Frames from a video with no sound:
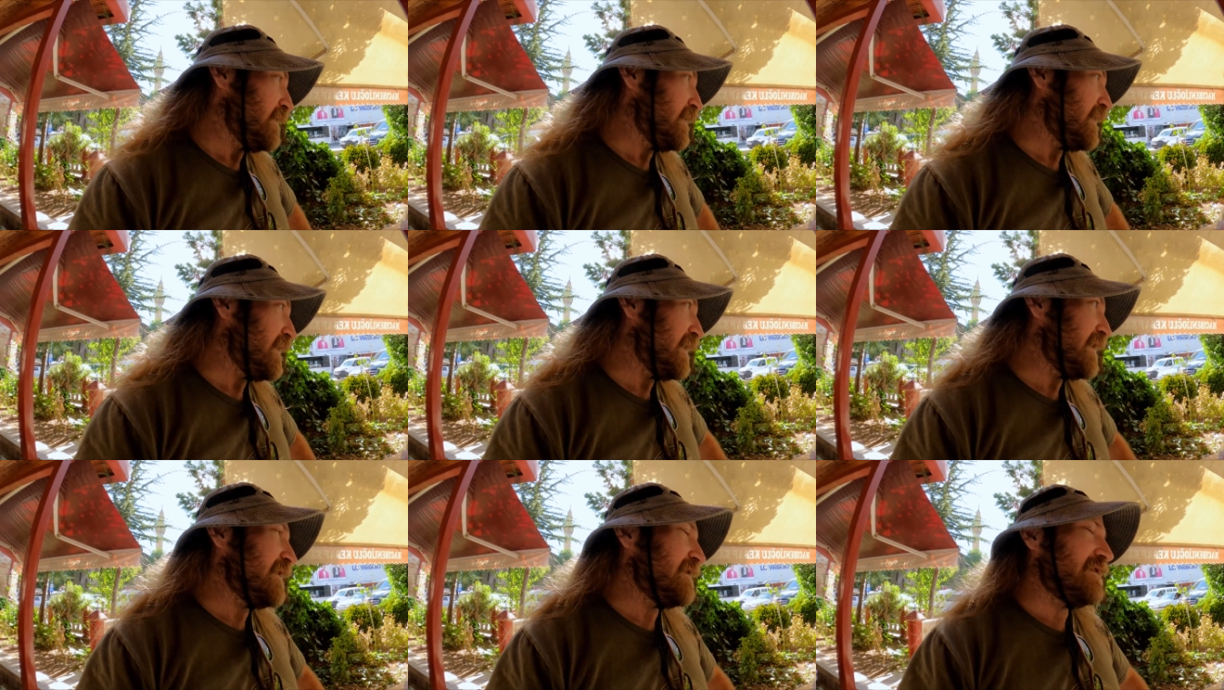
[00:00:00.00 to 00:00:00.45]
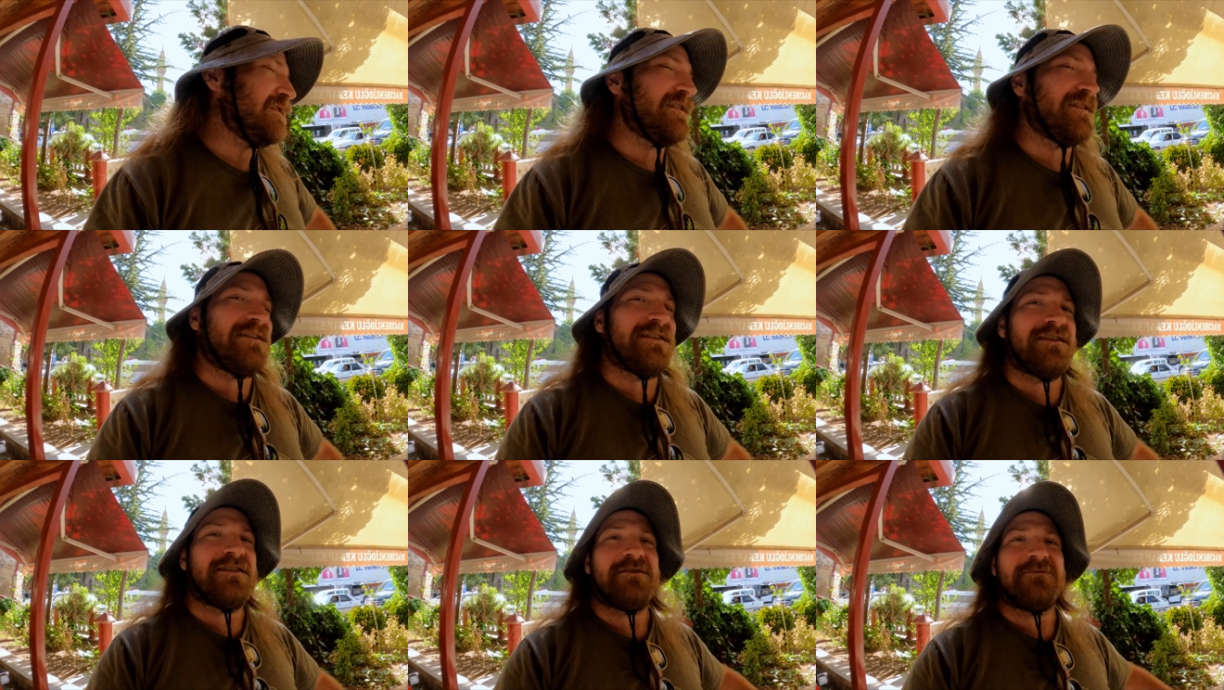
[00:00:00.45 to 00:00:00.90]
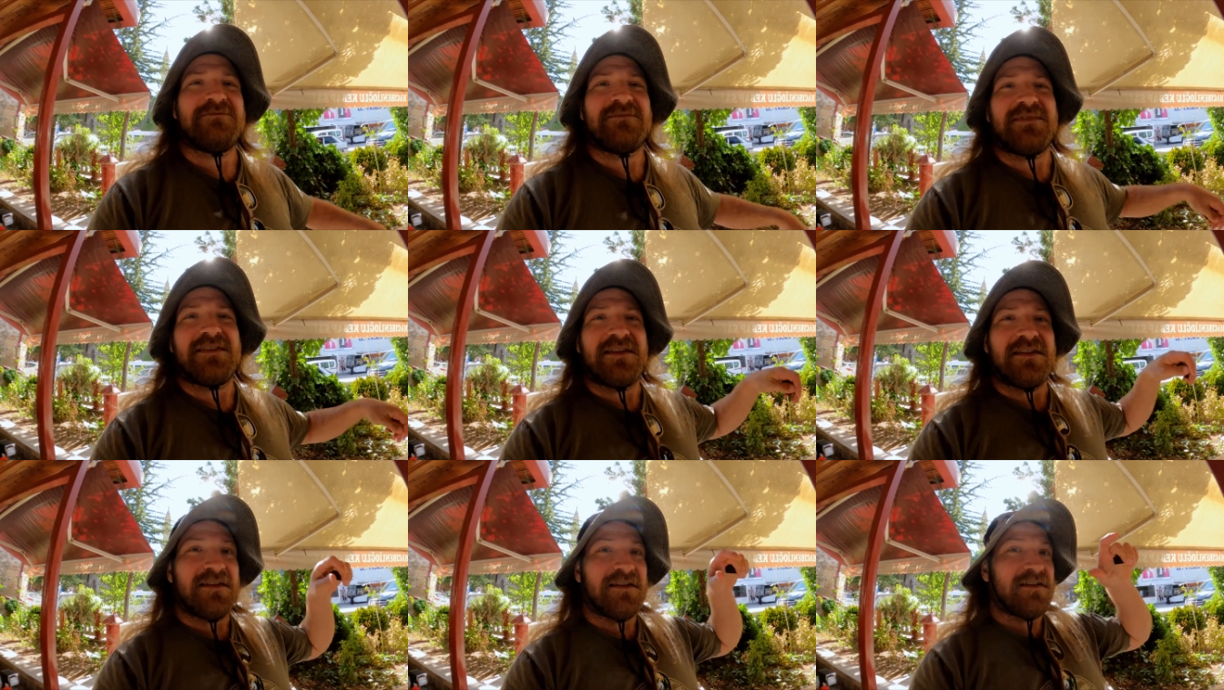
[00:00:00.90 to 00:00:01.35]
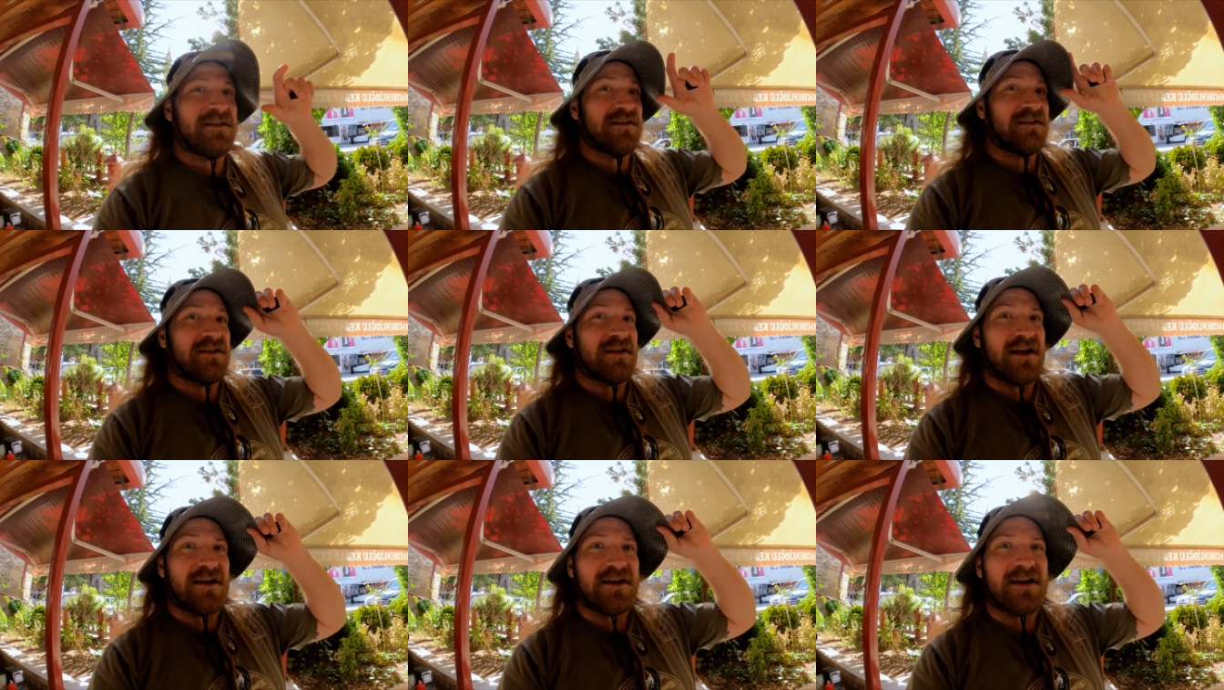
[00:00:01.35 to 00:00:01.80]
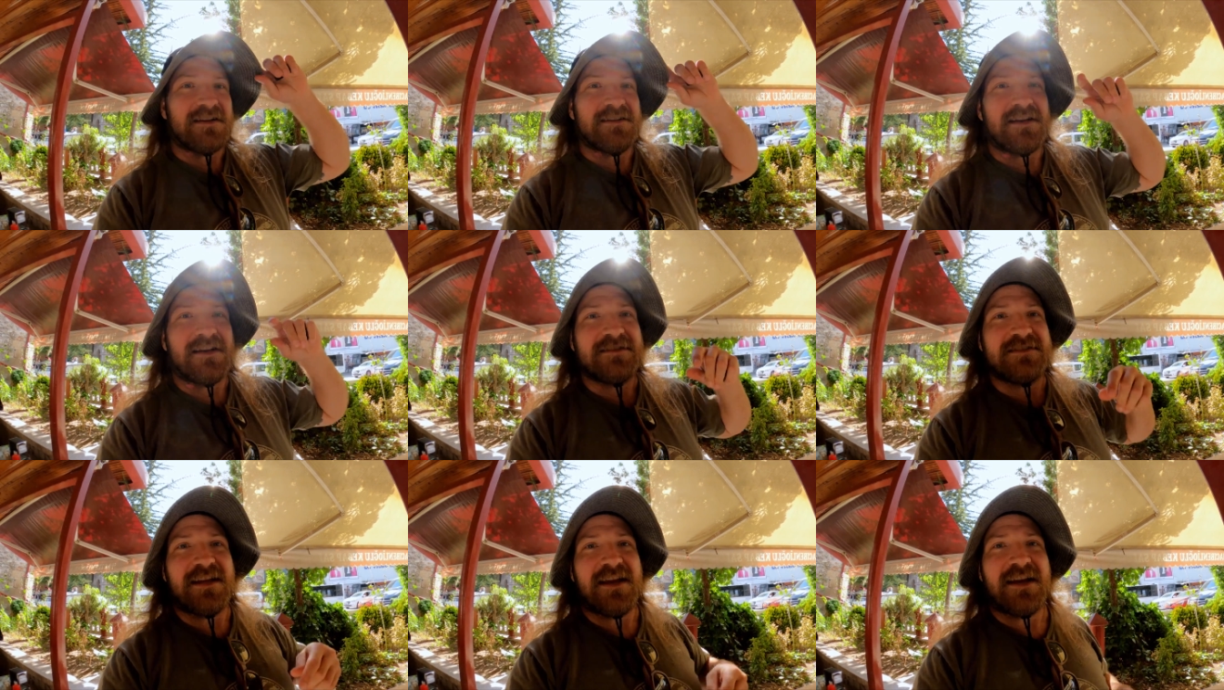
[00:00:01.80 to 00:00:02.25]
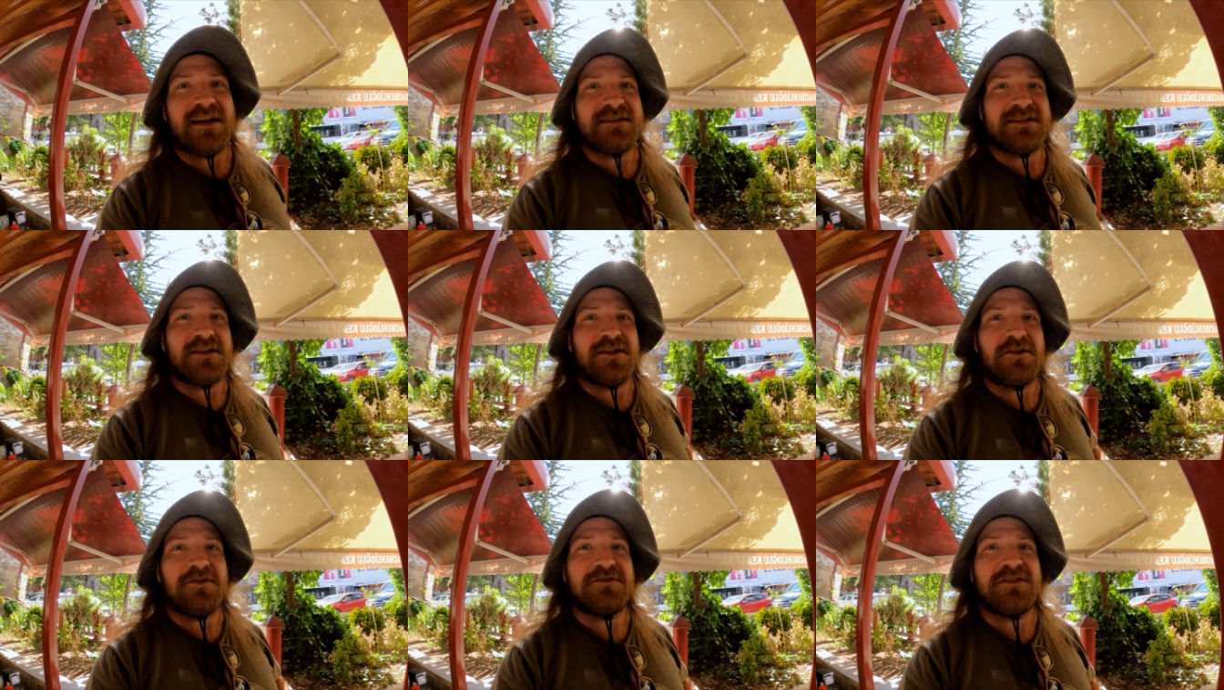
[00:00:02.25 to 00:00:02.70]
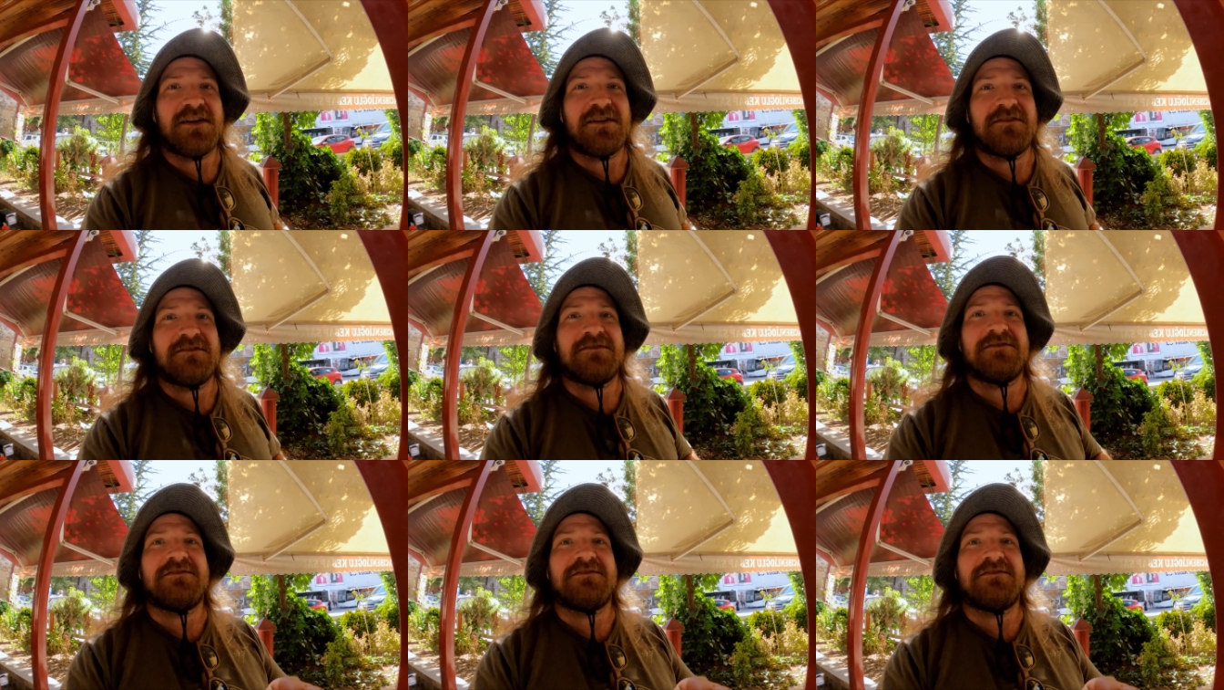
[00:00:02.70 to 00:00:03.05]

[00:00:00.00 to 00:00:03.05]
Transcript: And I'll see you guys at the hotel.